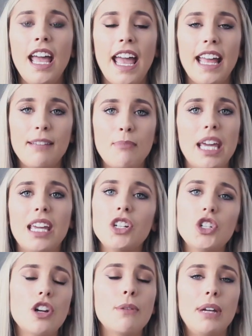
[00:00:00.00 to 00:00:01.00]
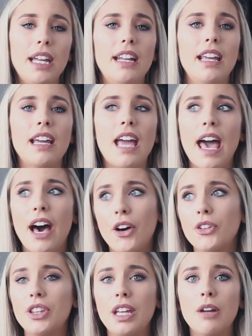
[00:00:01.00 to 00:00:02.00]
and making sure I'm eating
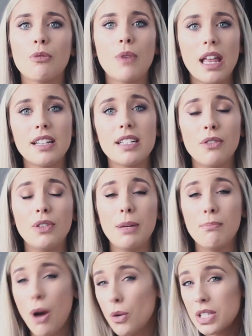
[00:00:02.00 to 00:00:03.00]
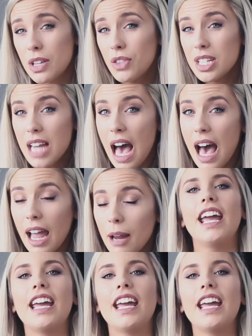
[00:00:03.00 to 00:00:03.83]
healthy relatively most of the time,